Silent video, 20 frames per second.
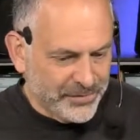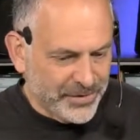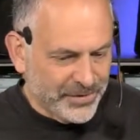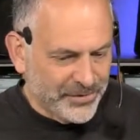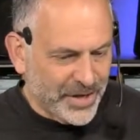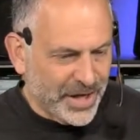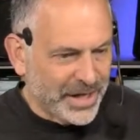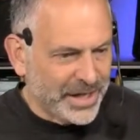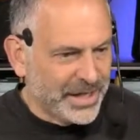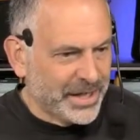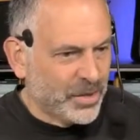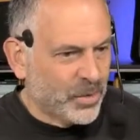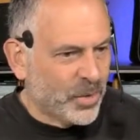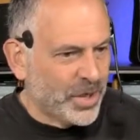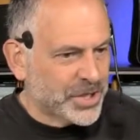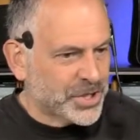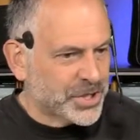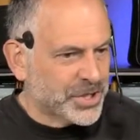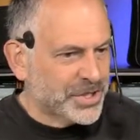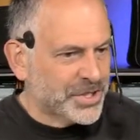you've got any
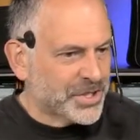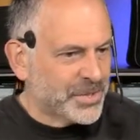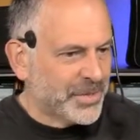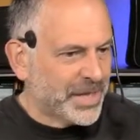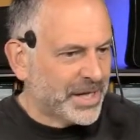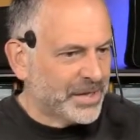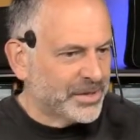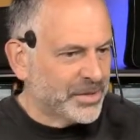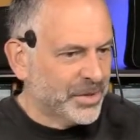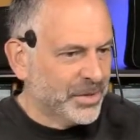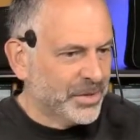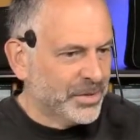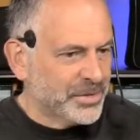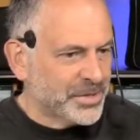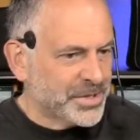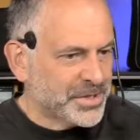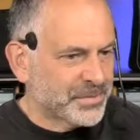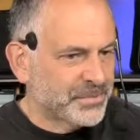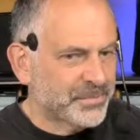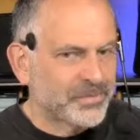questions about
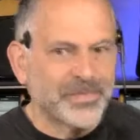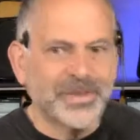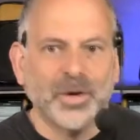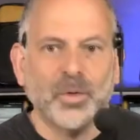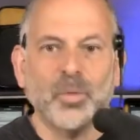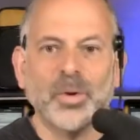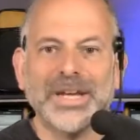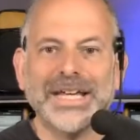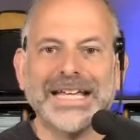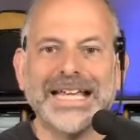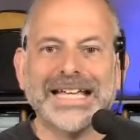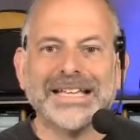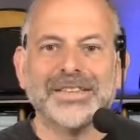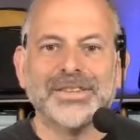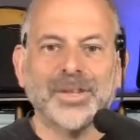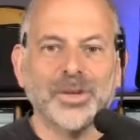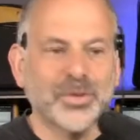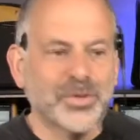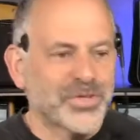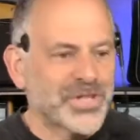those, that we get
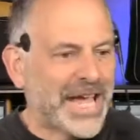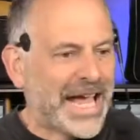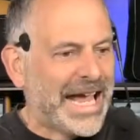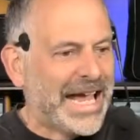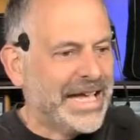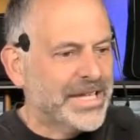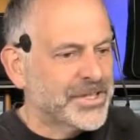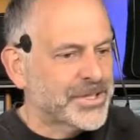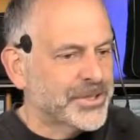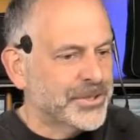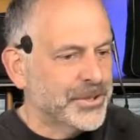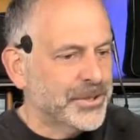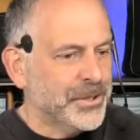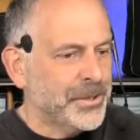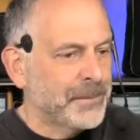those answered.